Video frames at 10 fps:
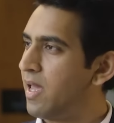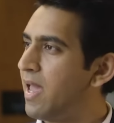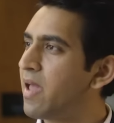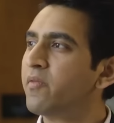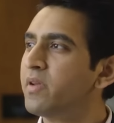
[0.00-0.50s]

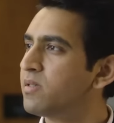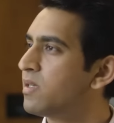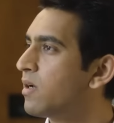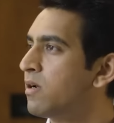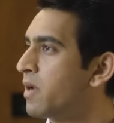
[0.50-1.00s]
Every
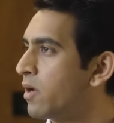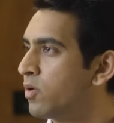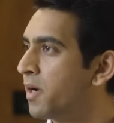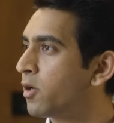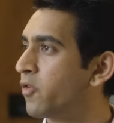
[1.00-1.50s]
single
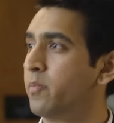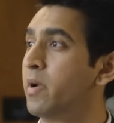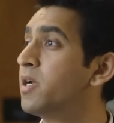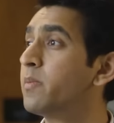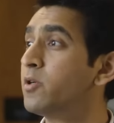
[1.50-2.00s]
regulator of
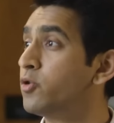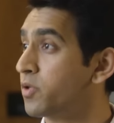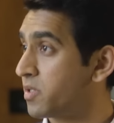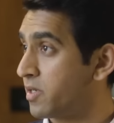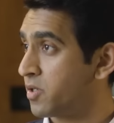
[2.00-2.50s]
multiple
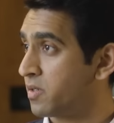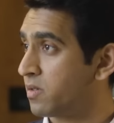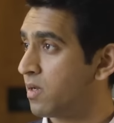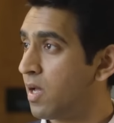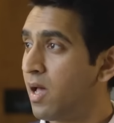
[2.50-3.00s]

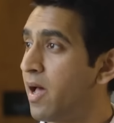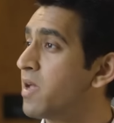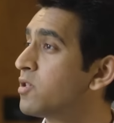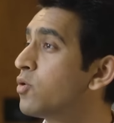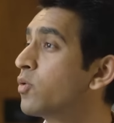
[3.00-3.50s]
jurisdictions
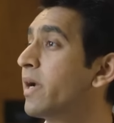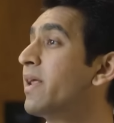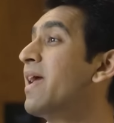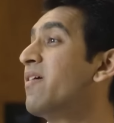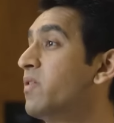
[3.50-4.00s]
has looked at
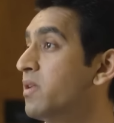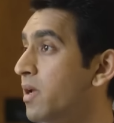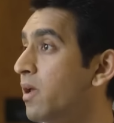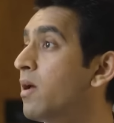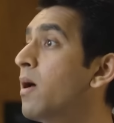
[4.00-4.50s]

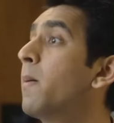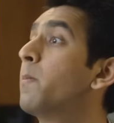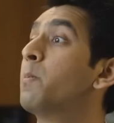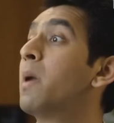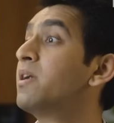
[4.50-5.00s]
everything
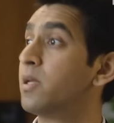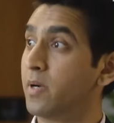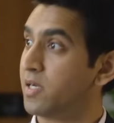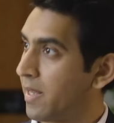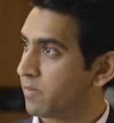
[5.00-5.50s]

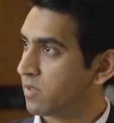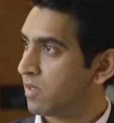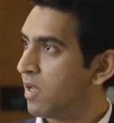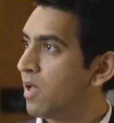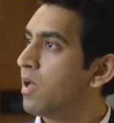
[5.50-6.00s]
multiple times
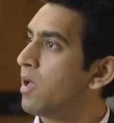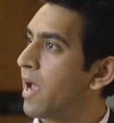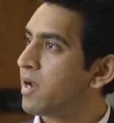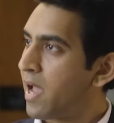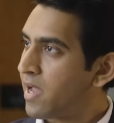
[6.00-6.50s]

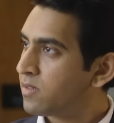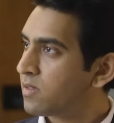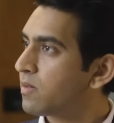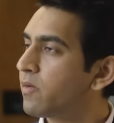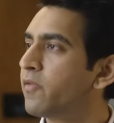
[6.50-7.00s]
and
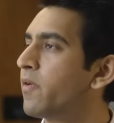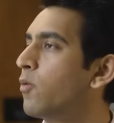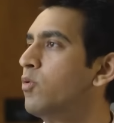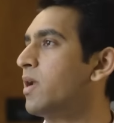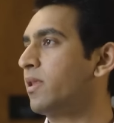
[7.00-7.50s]
has
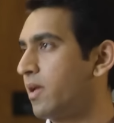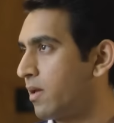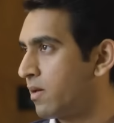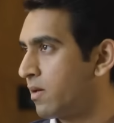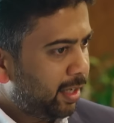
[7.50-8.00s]
found nothing.
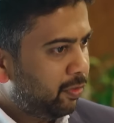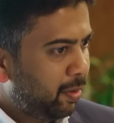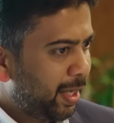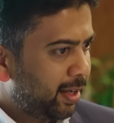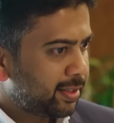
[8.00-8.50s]
And if
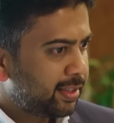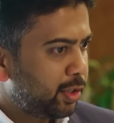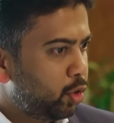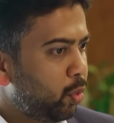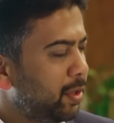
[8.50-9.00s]
I may ask,
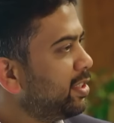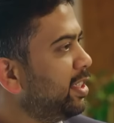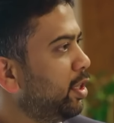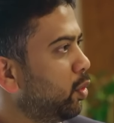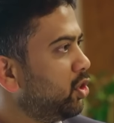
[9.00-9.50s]
the US
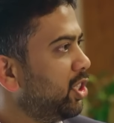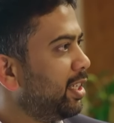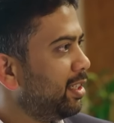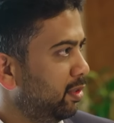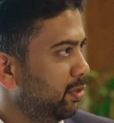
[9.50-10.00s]

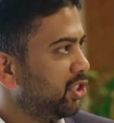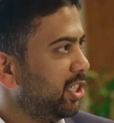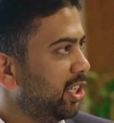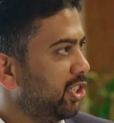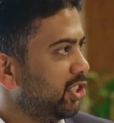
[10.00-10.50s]
DOJ
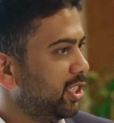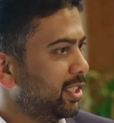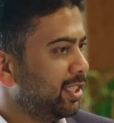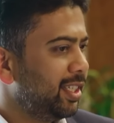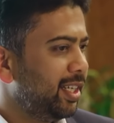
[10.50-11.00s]
investigation,